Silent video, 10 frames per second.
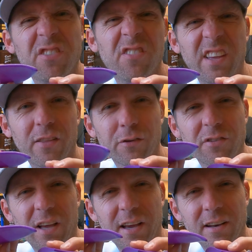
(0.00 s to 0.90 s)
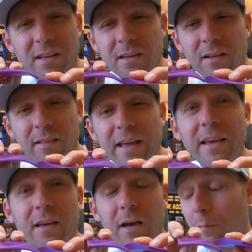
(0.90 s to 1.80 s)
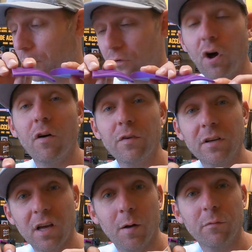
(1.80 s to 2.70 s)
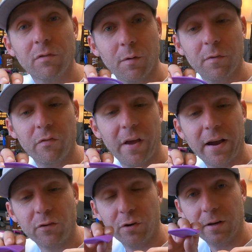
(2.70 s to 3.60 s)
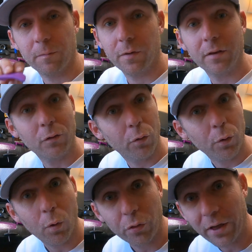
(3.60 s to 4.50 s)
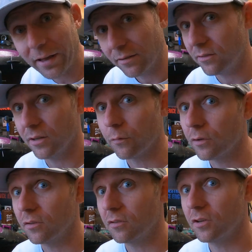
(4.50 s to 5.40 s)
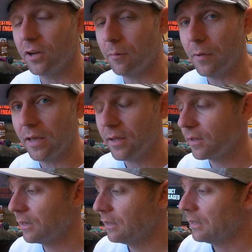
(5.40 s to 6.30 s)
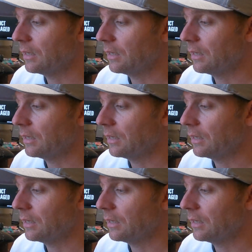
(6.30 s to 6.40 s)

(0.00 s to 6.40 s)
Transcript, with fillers: This is the other side, like um, the Dolphin comes from the factory. Don't know what that difference is gonna make.